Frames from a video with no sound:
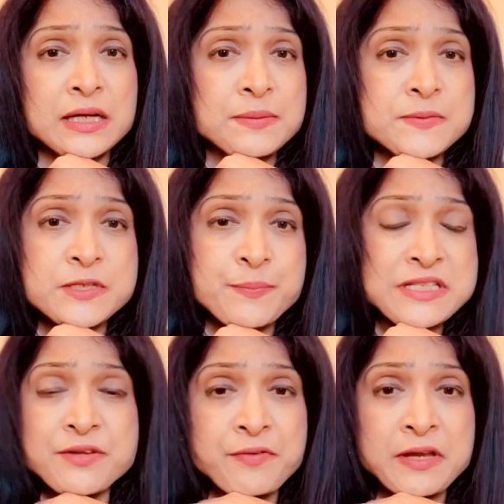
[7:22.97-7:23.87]

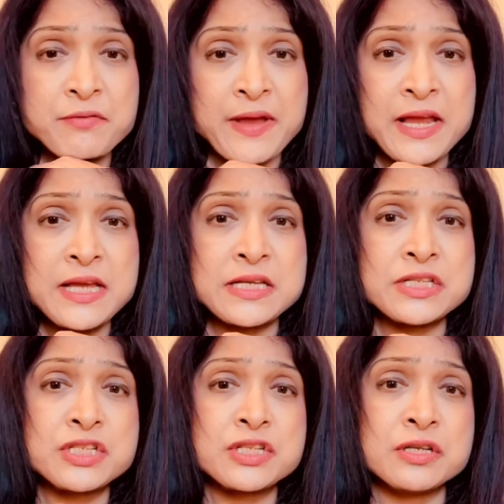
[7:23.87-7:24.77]
specific
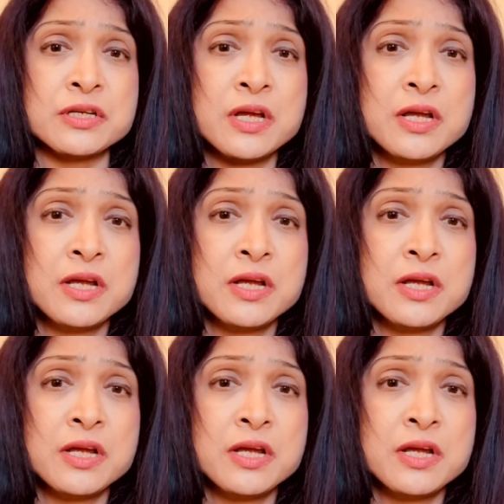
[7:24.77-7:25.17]
ways to